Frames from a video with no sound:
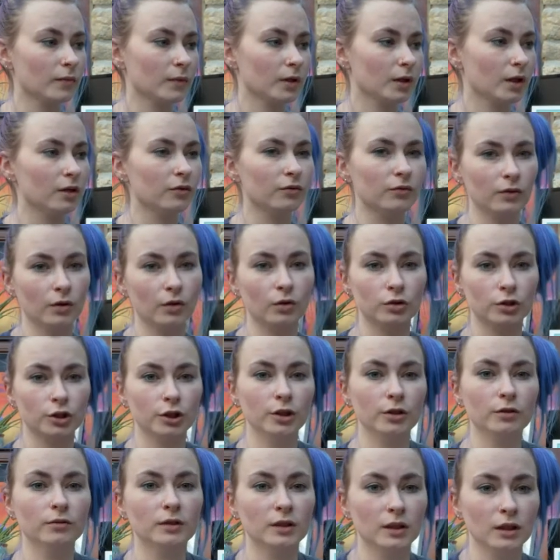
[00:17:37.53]
if you're
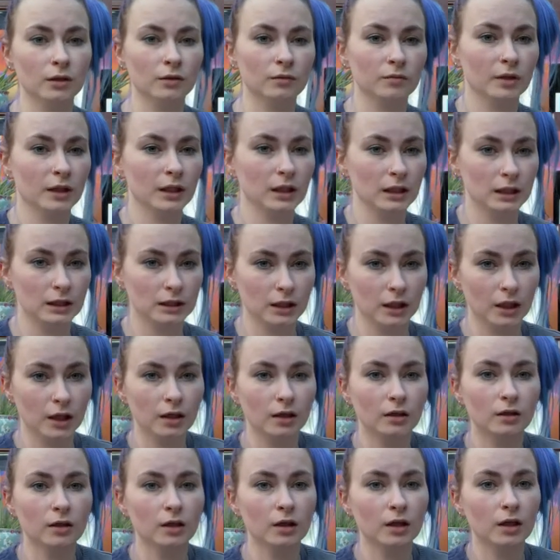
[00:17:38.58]
choosing a
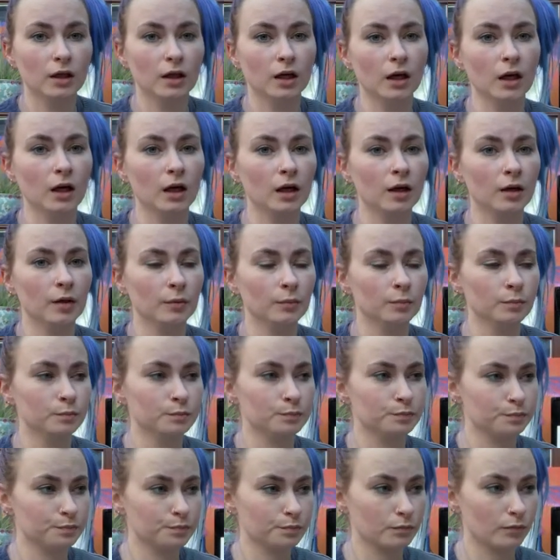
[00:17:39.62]
reader,
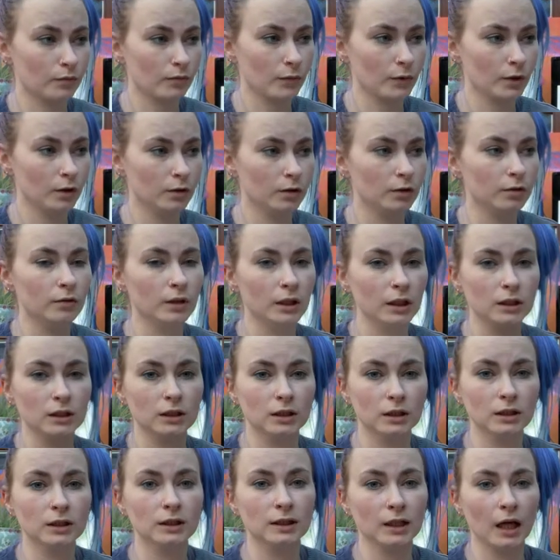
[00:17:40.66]
you need to
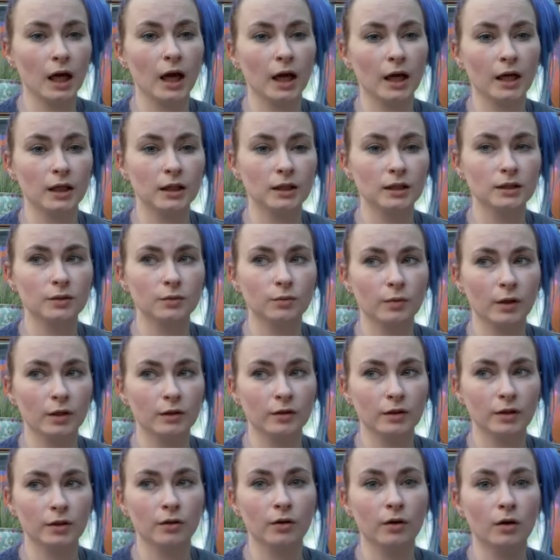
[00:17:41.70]
decide whether
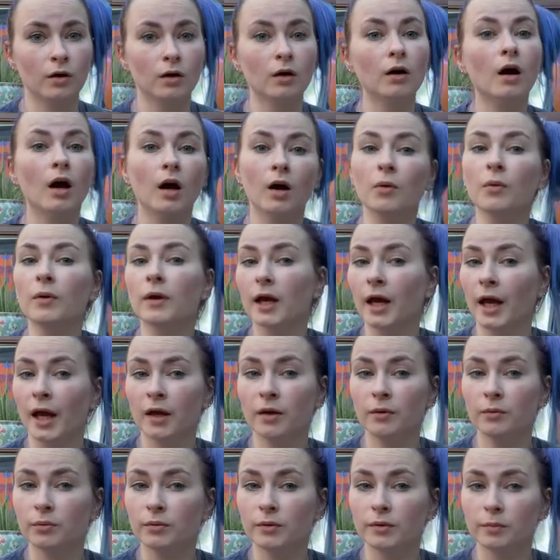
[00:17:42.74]
you're
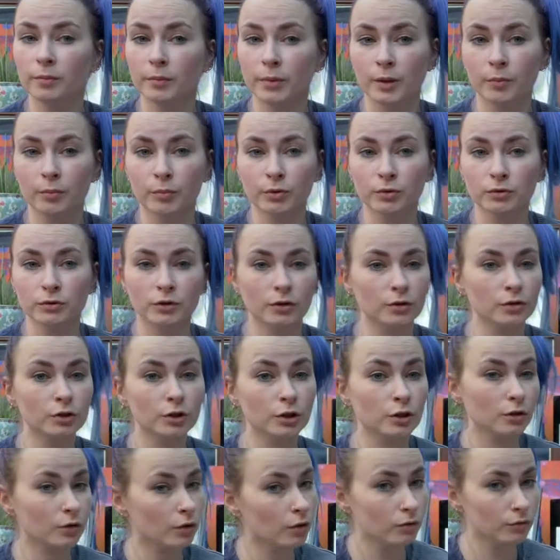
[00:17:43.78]
okay with people
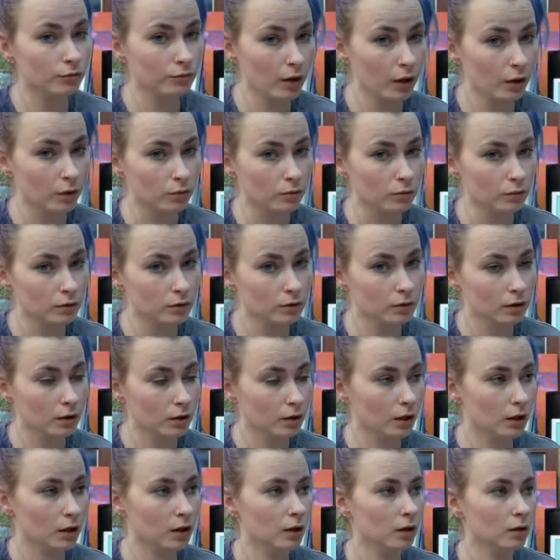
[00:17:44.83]
touching your phone
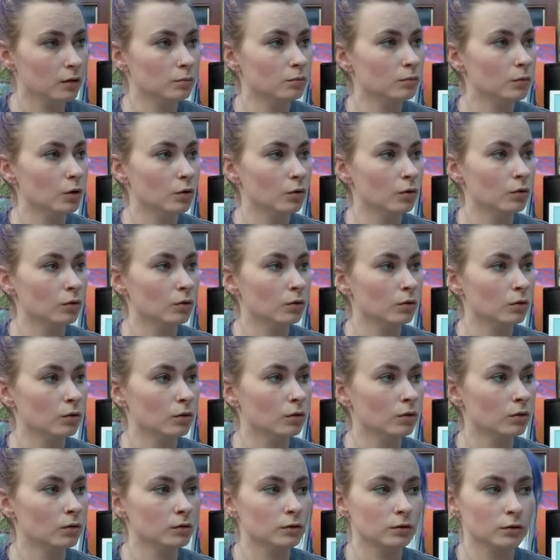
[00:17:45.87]

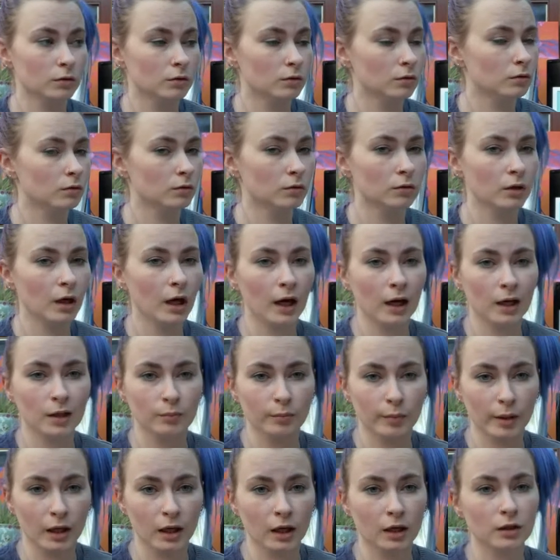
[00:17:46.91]
or your
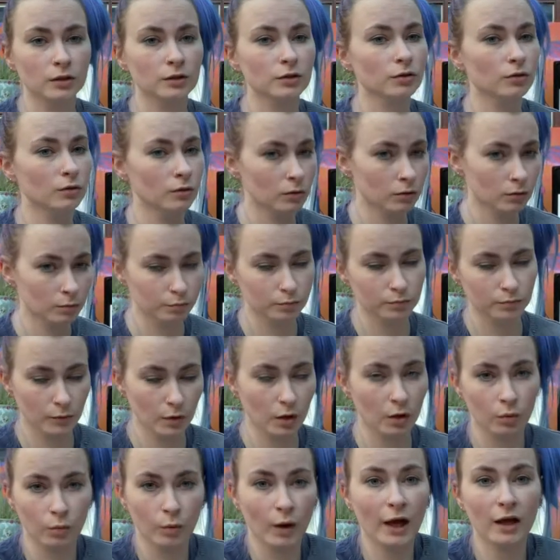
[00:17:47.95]
iPad or
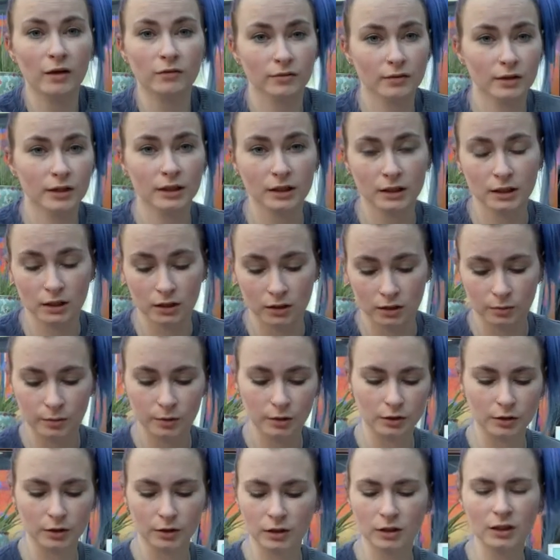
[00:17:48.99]
whatever it is they're going to be
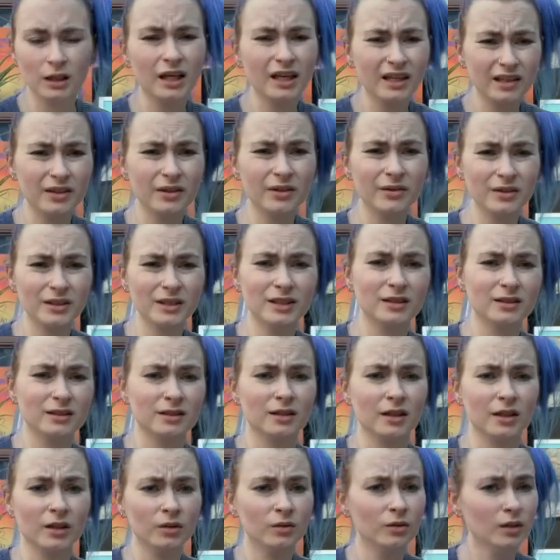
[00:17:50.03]
touching. And likelihood is,
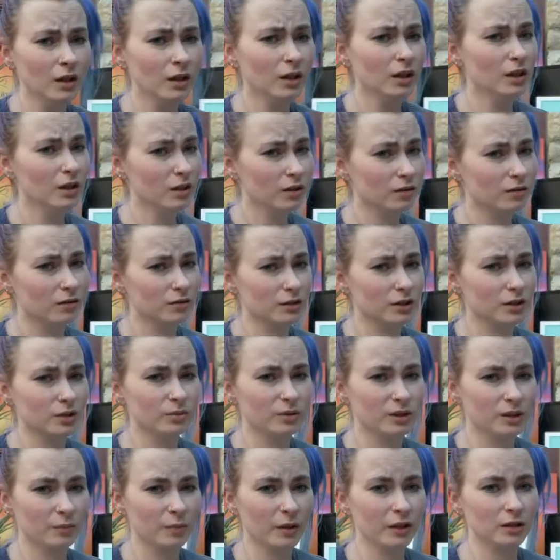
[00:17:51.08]
though, no one's going to
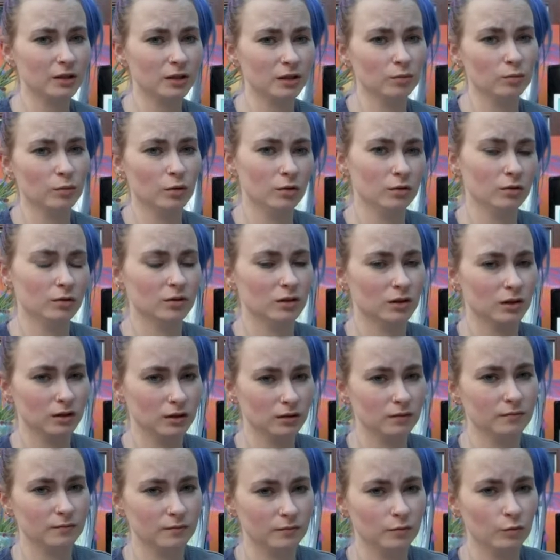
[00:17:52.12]
be spending more
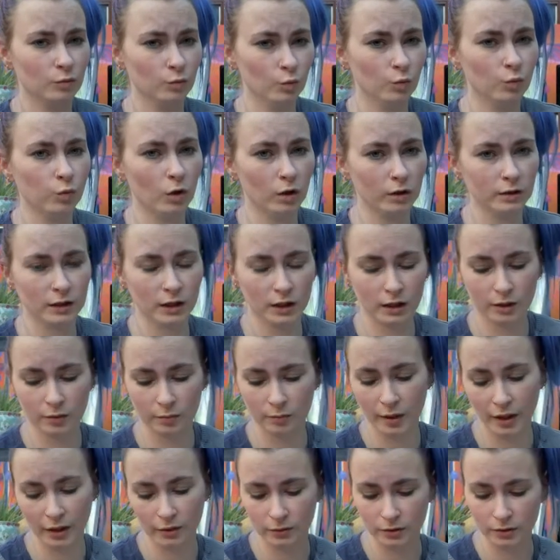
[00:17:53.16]
than what they can
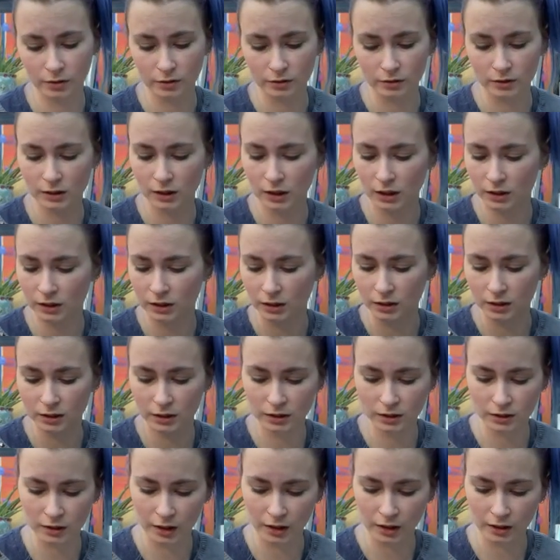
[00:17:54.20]
pay with contactless,
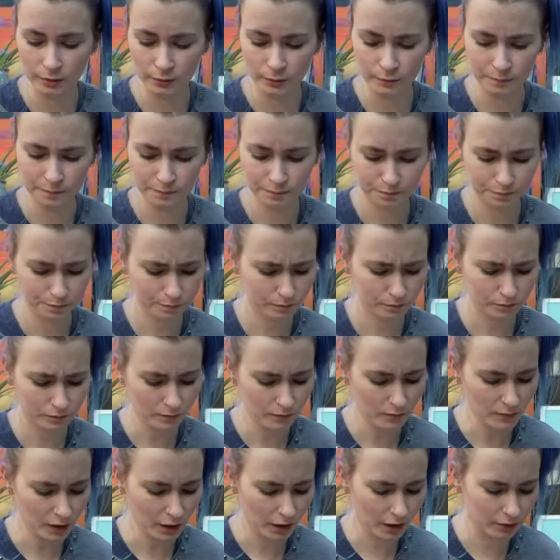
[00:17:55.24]
so
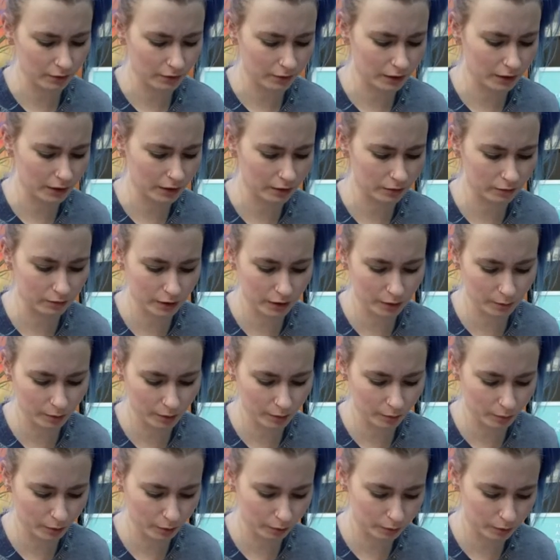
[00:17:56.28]
I don't think that'll really be a
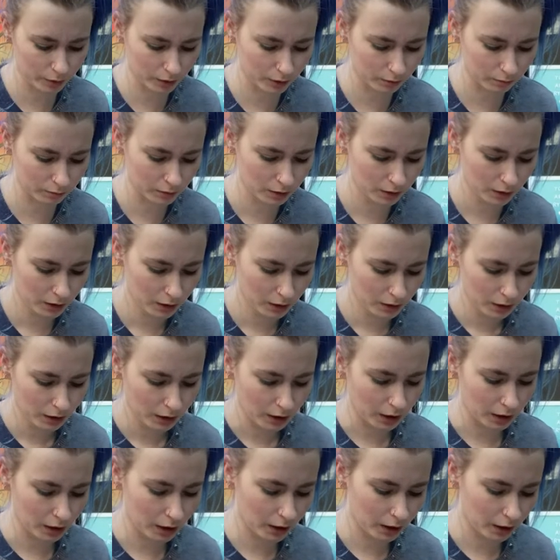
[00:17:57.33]
problem.
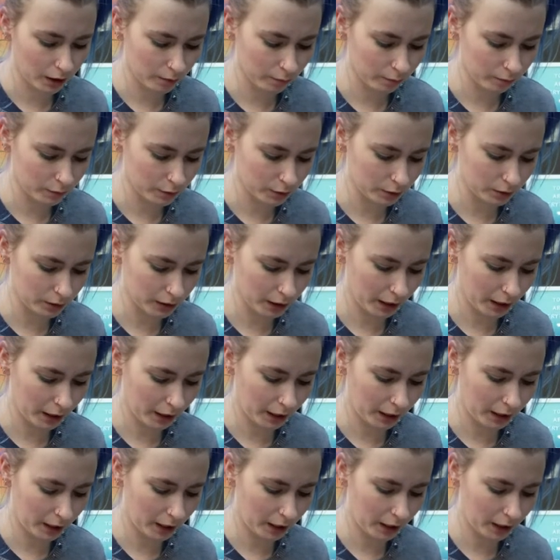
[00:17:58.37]

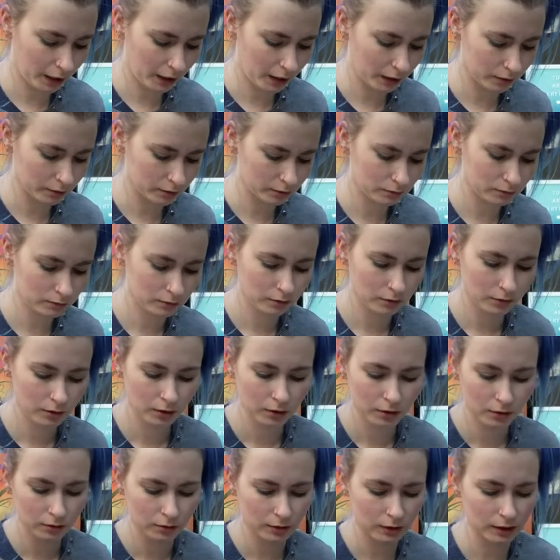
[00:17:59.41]

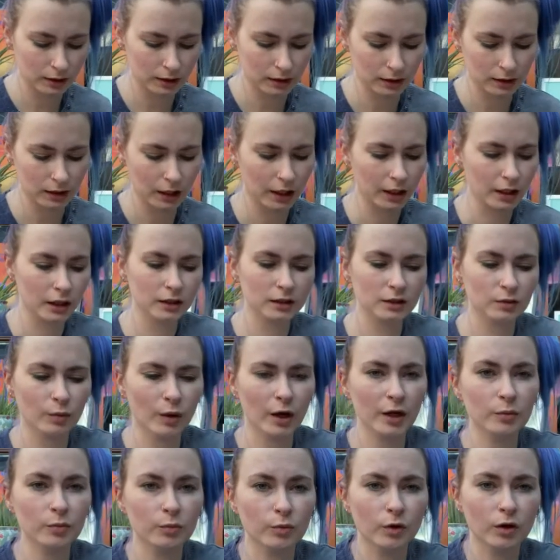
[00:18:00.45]
This is like a
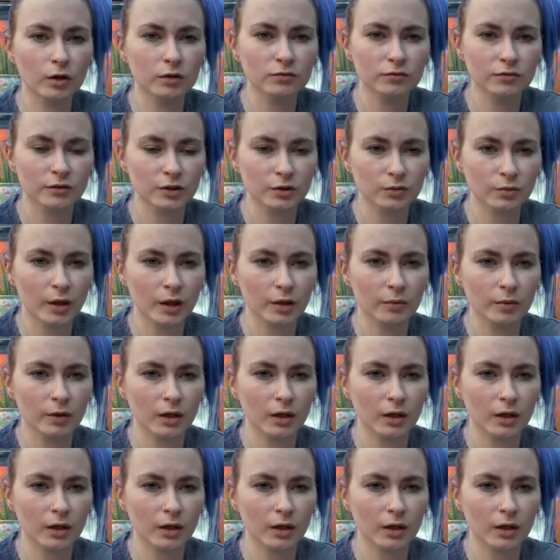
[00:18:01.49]
swipe one for swipe